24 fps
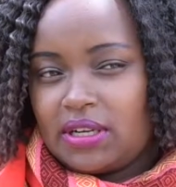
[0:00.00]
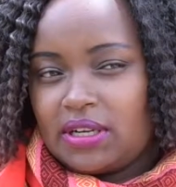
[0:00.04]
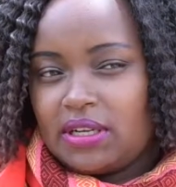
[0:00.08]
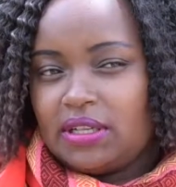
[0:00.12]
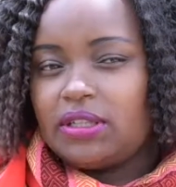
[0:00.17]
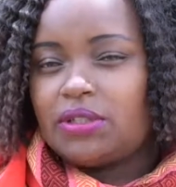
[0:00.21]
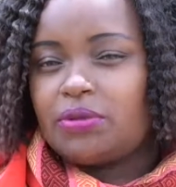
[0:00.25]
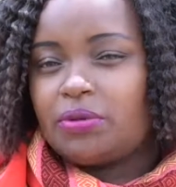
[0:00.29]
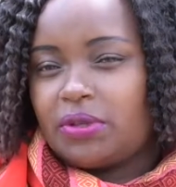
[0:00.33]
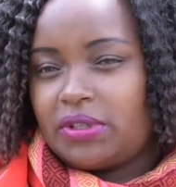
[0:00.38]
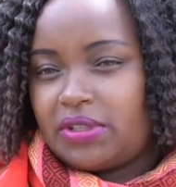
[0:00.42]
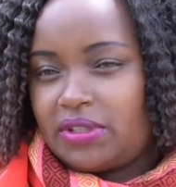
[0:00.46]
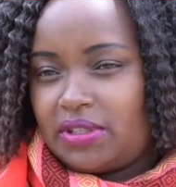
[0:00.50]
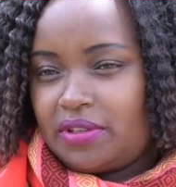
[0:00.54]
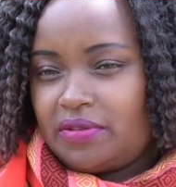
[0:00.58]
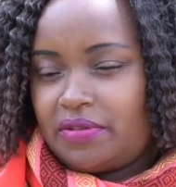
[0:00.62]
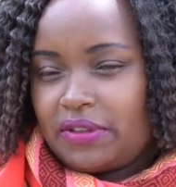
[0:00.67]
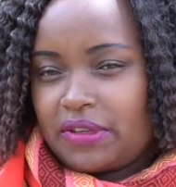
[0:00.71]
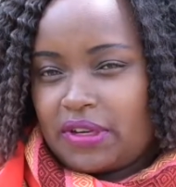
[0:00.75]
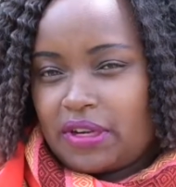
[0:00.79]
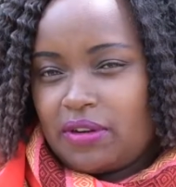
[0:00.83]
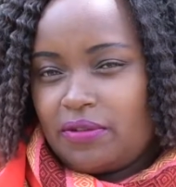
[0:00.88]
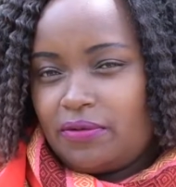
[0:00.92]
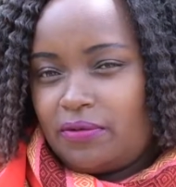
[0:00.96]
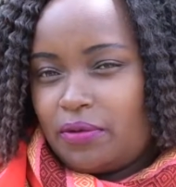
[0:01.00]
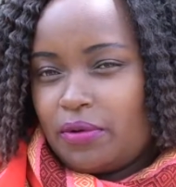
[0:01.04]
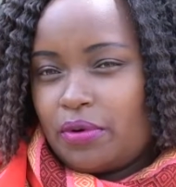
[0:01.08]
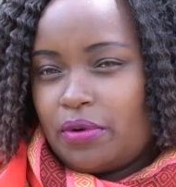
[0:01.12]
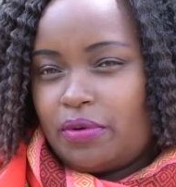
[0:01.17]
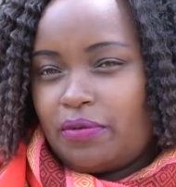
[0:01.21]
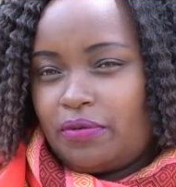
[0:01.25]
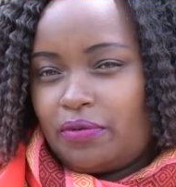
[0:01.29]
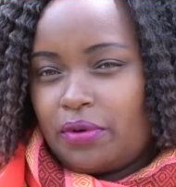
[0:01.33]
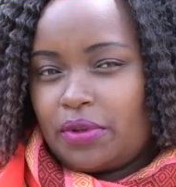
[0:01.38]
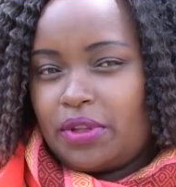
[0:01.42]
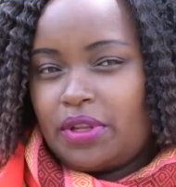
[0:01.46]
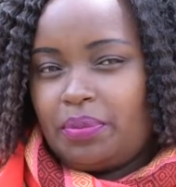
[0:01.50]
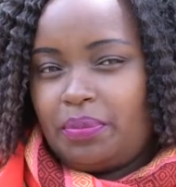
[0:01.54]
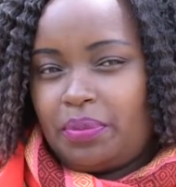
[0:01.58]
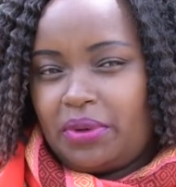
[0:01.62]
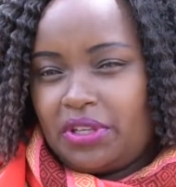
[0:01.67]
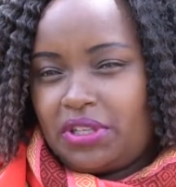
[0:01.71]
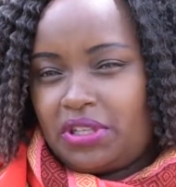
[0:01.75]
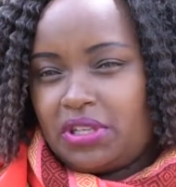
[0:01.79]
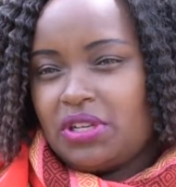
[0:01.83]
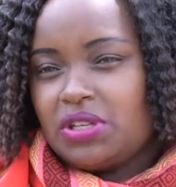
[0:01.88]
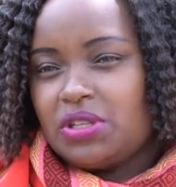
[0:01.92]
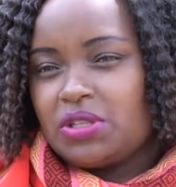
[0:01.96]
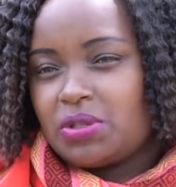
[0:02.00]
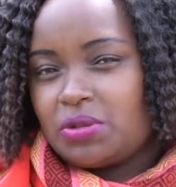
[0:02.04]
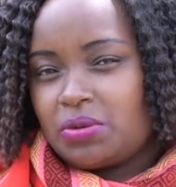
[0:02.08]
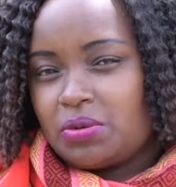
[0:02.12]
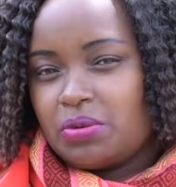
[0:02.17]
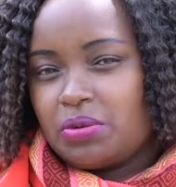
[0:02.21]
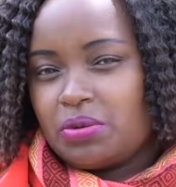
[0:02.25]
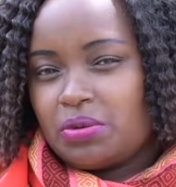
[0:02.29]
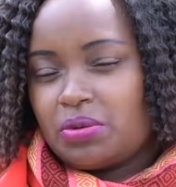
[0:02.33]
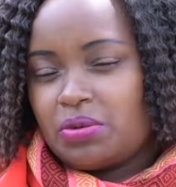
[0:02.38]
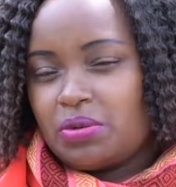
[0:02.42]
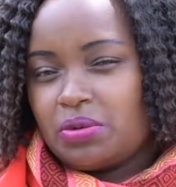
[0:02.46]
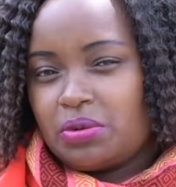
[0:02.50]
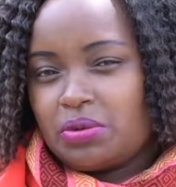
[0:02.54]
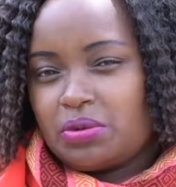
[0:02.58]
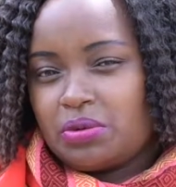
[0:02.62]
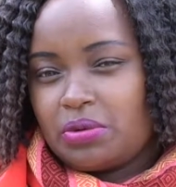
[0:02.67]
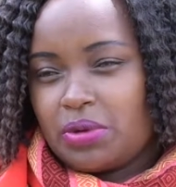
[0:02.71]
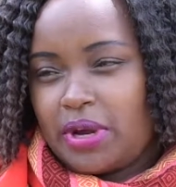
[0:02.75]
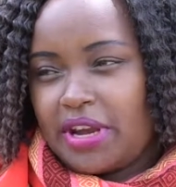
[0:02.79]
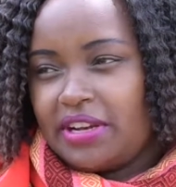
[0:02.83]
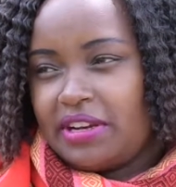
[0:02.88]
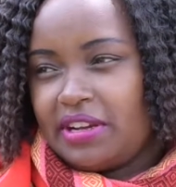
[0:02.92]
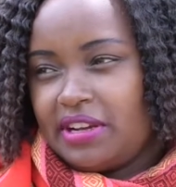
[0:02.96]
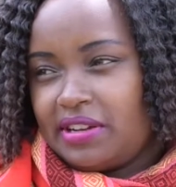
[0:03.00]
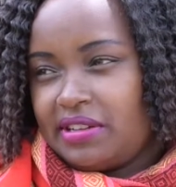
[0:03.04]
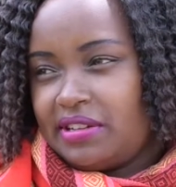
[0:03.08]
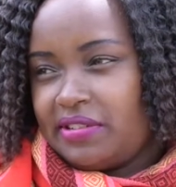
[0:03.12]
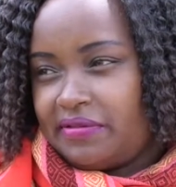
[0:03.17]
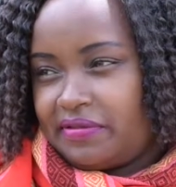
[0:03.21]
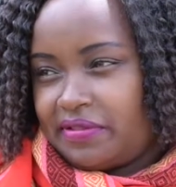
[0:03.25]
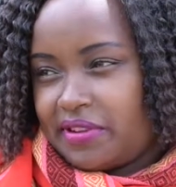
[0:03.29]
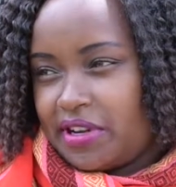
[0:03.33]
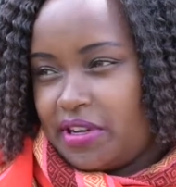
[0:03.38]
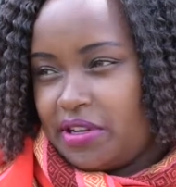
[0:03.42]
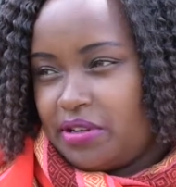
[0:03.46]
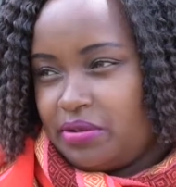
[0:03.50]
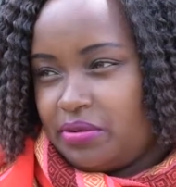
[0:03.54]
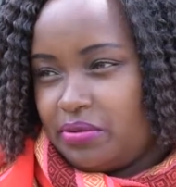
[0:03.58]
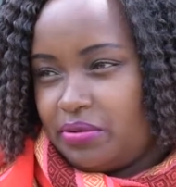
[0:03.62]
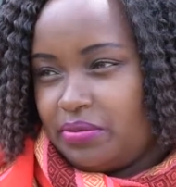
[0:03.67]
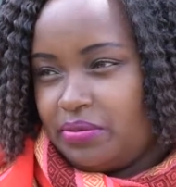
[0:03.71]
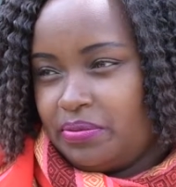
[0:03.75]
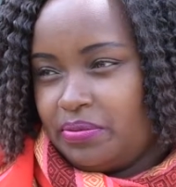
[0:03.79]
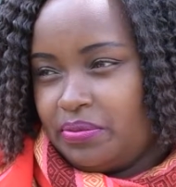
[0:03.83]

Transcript: it was difficult for the patients to identify you.